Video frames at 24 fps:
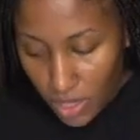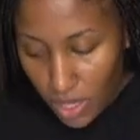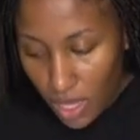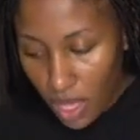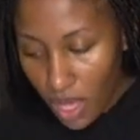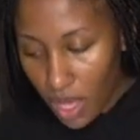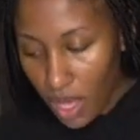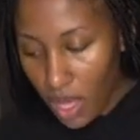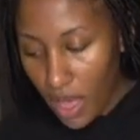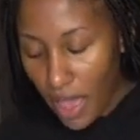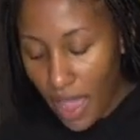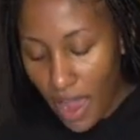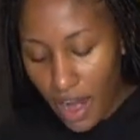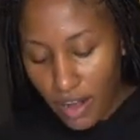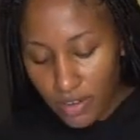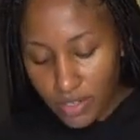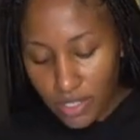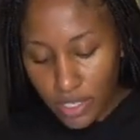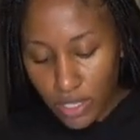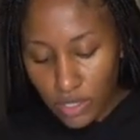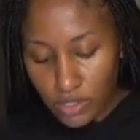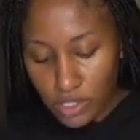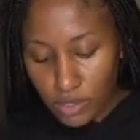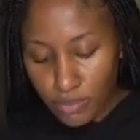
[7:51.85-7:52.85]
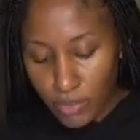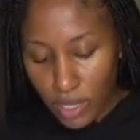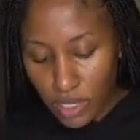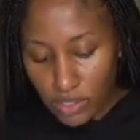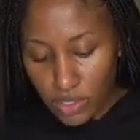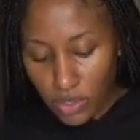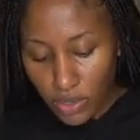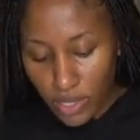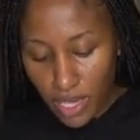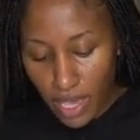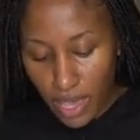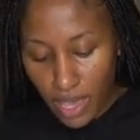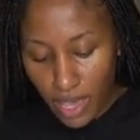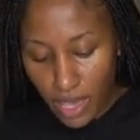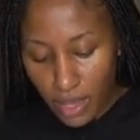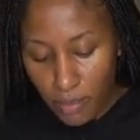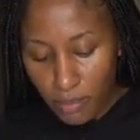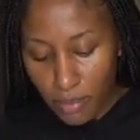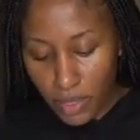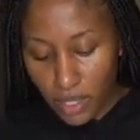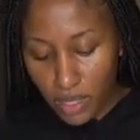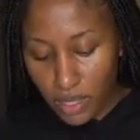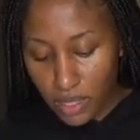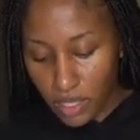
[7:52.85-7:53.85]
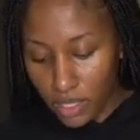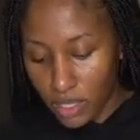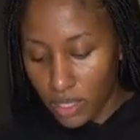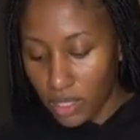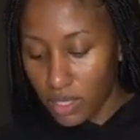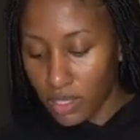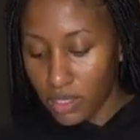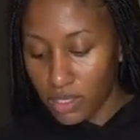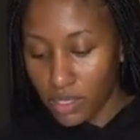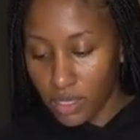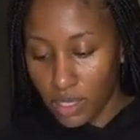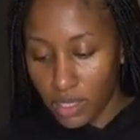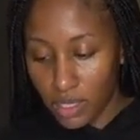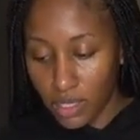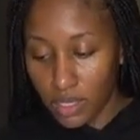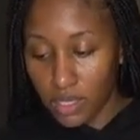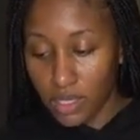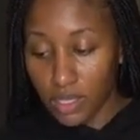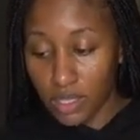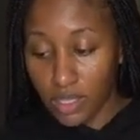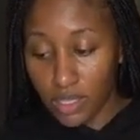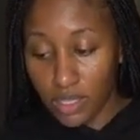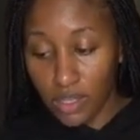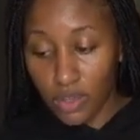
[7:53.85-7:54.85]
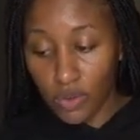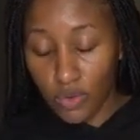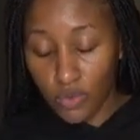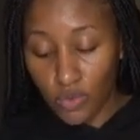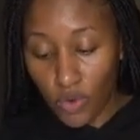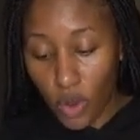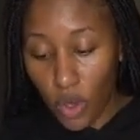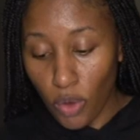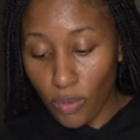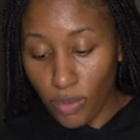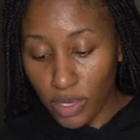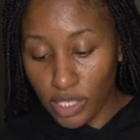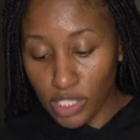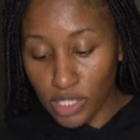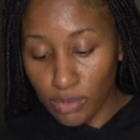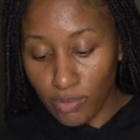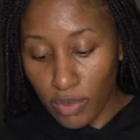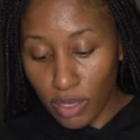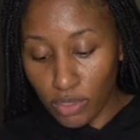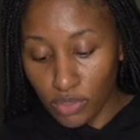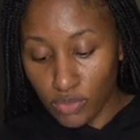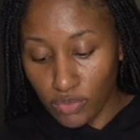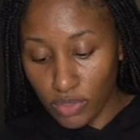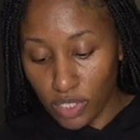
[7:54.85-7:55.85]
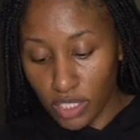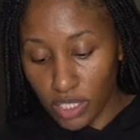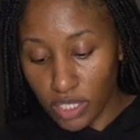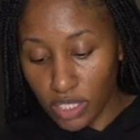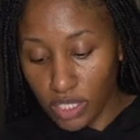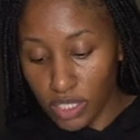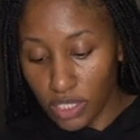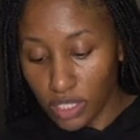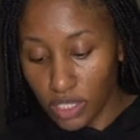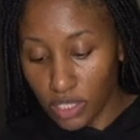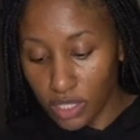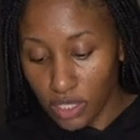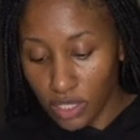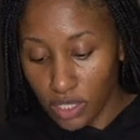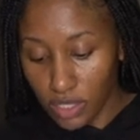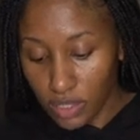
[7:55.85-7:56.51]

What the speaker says: Ariel smells okay, but the Roma smells really good.